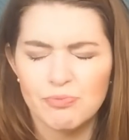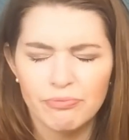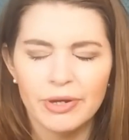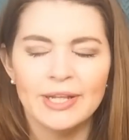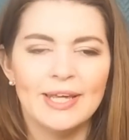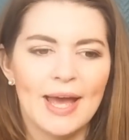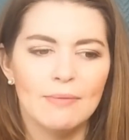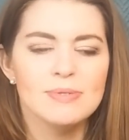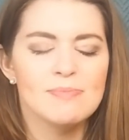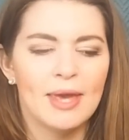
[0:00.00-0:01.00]
really
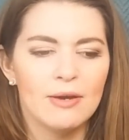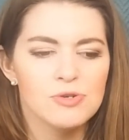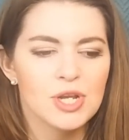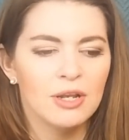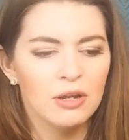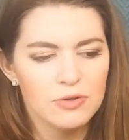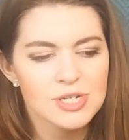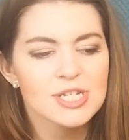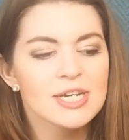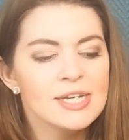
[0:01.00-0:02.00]
helps me out a lot.